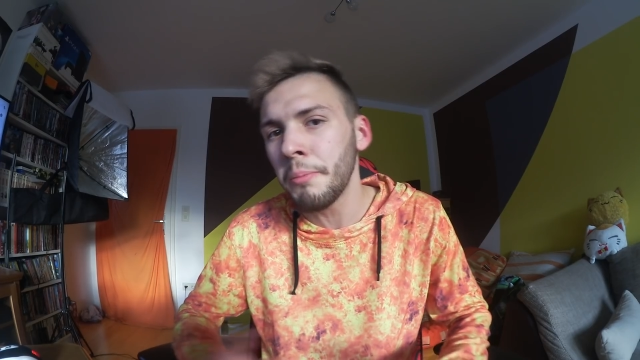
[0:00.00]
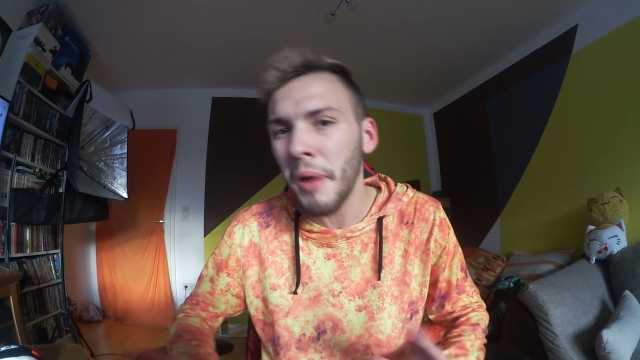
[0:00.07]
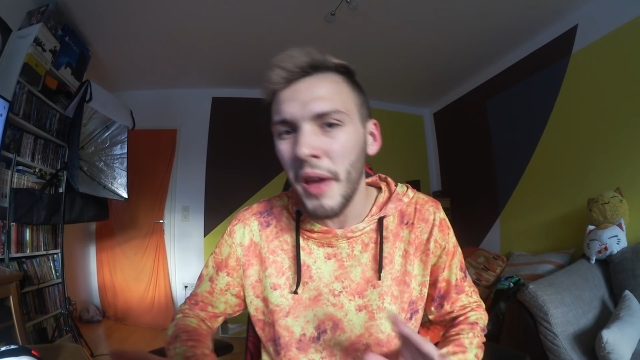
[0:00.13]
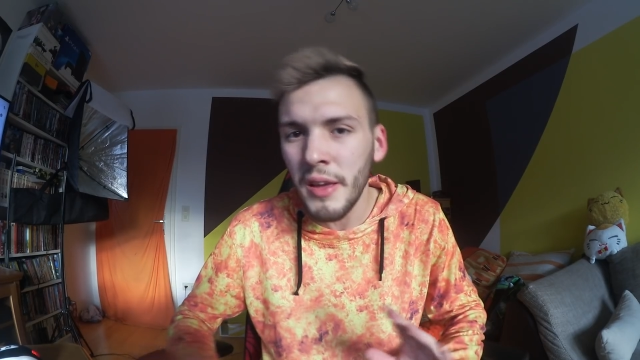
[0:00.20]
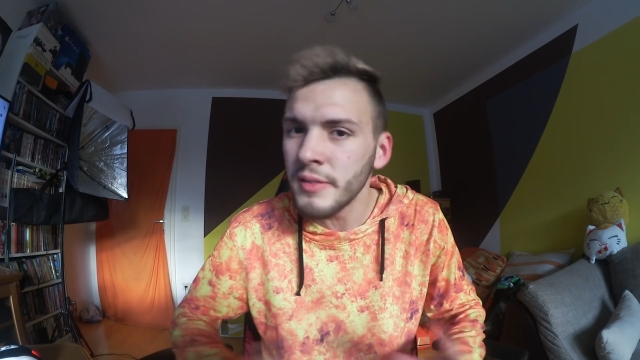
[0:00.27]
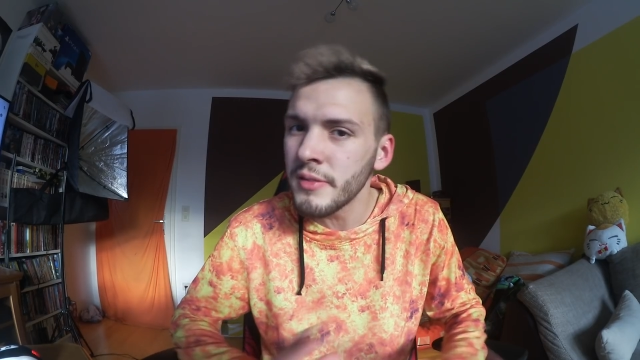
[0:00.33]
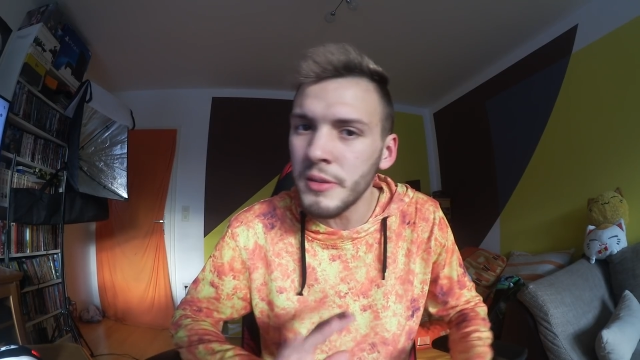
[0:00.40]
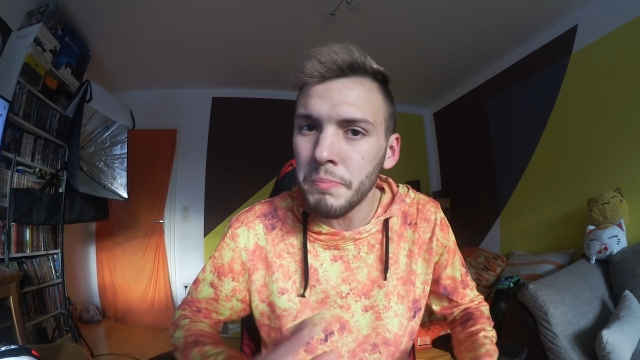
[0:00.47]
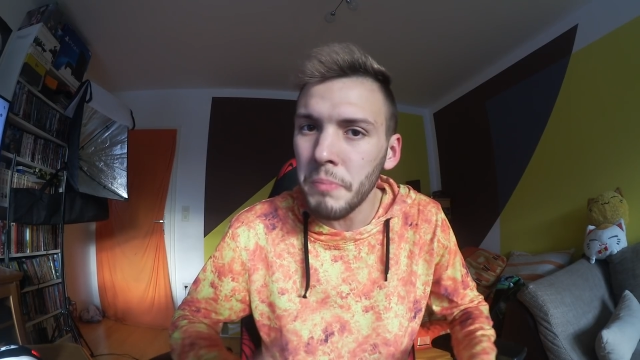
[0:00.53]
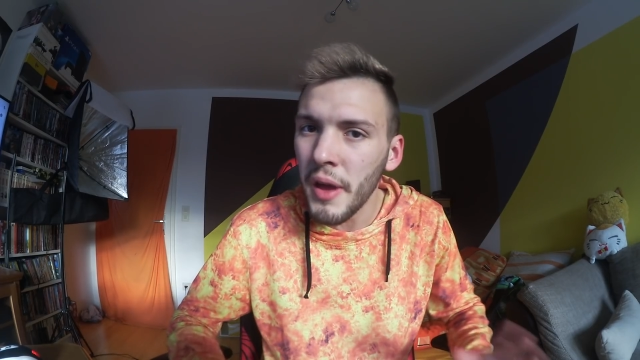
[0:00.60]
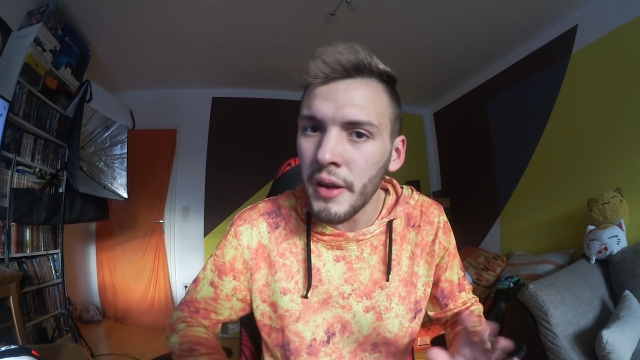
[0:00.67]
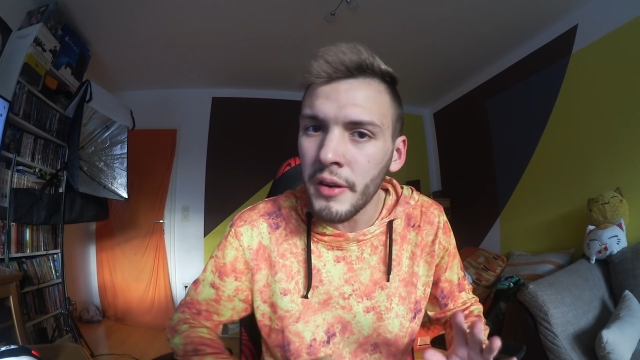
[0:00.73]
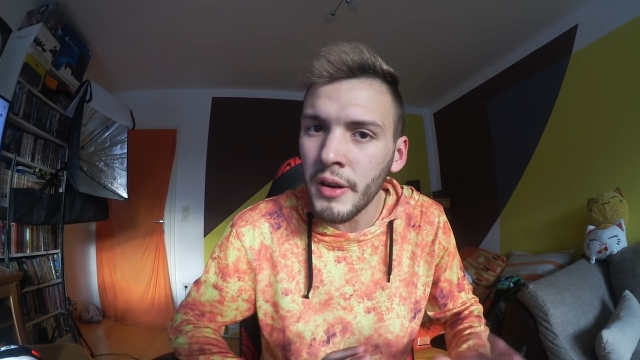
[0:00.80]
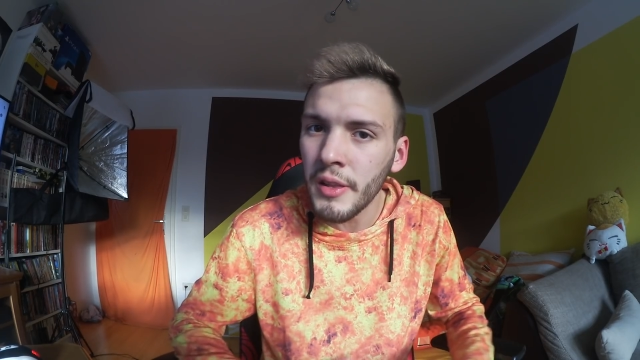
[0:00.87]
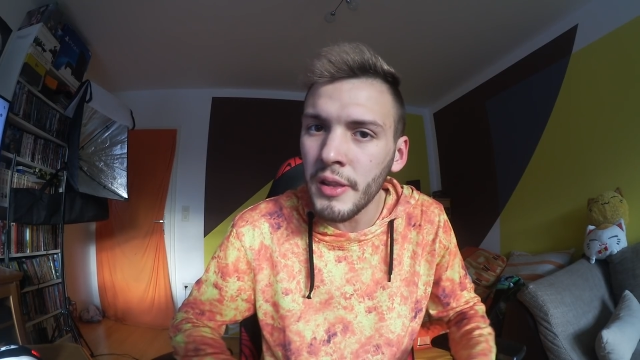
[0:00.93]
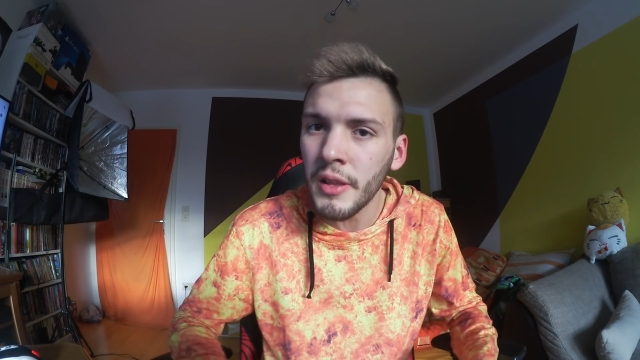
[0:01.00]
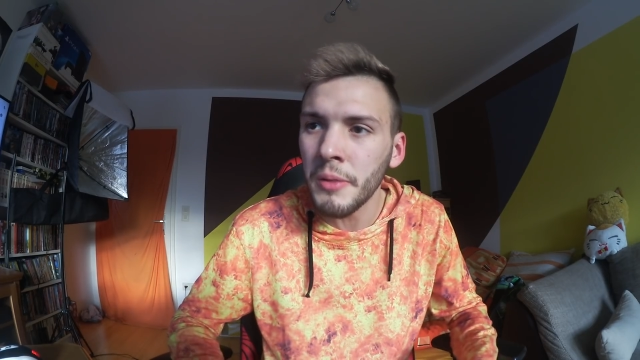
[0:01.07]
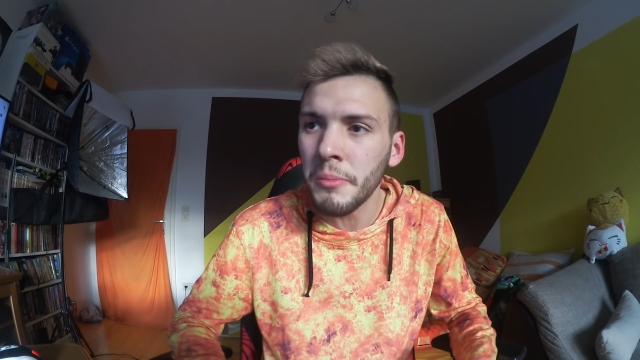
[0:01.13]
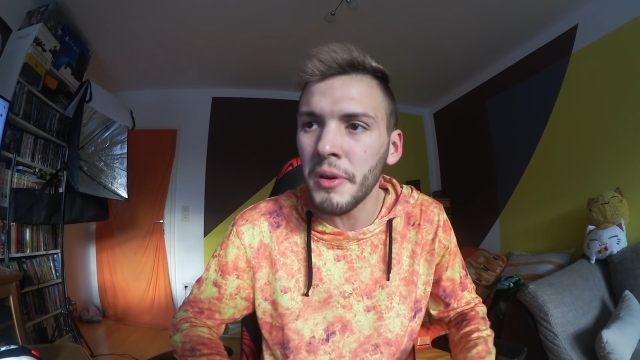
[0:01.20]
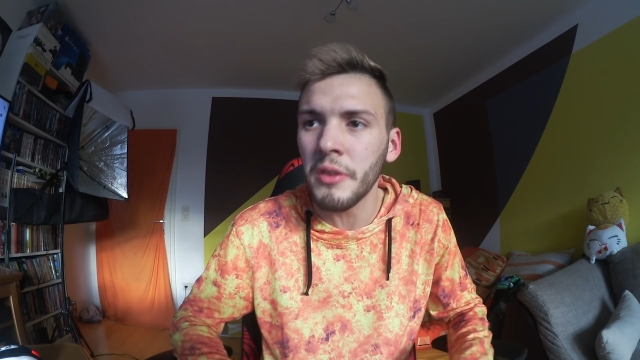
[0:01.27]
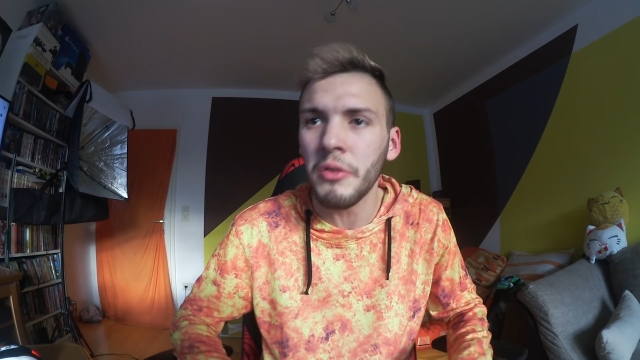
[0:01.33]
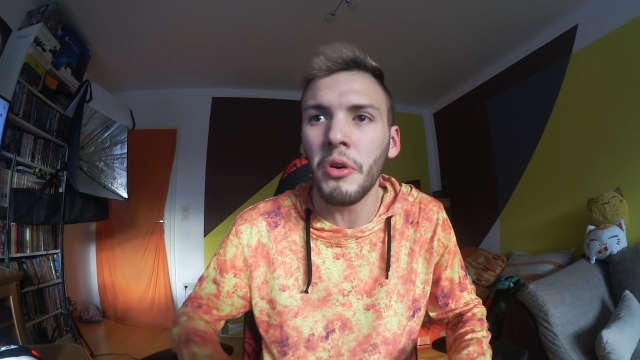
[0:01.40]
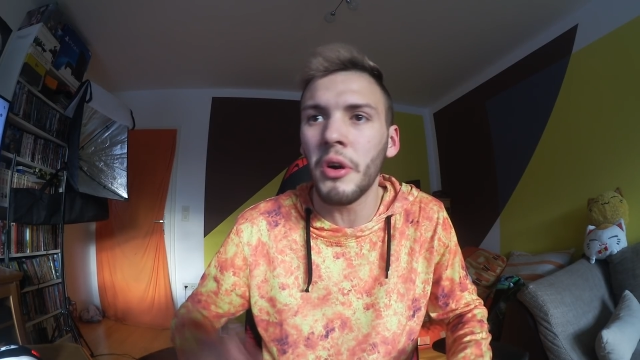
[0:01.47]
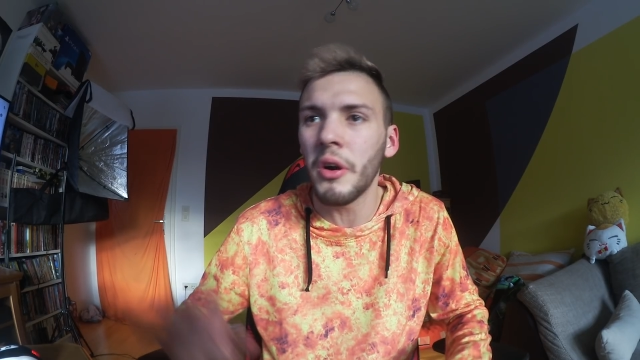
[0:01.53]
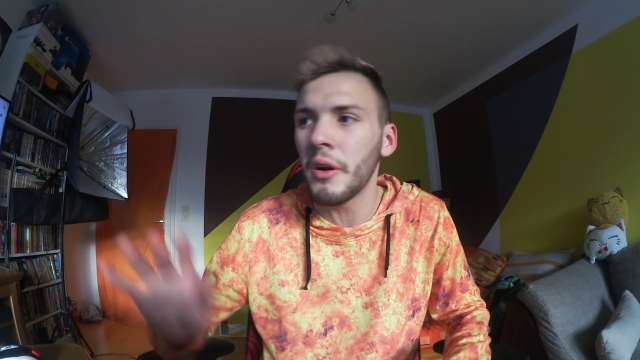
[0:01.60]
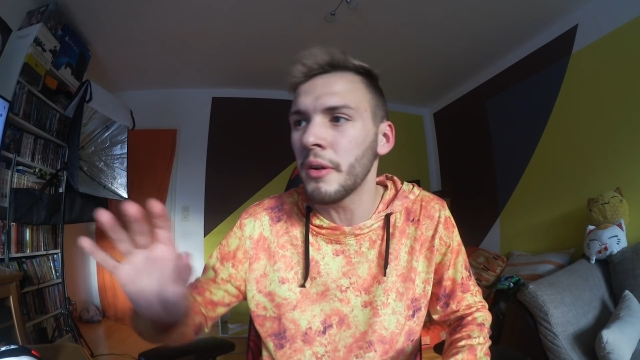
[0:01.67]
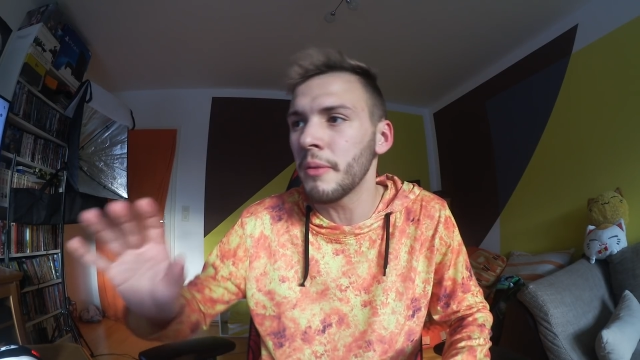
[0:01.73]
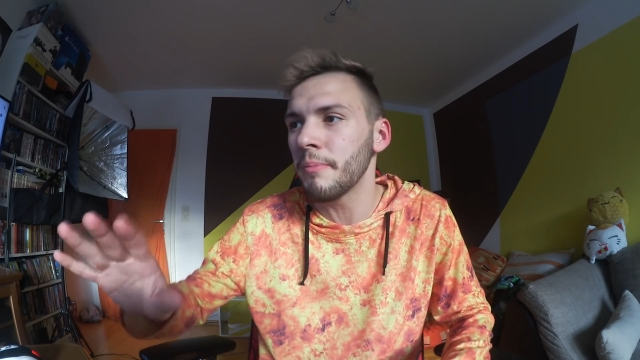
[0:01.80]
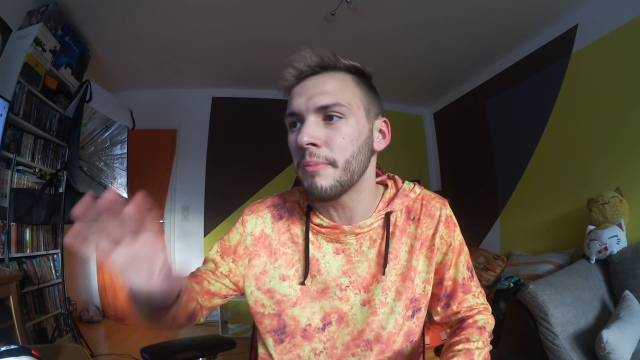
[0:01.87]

paced it better a little bit, or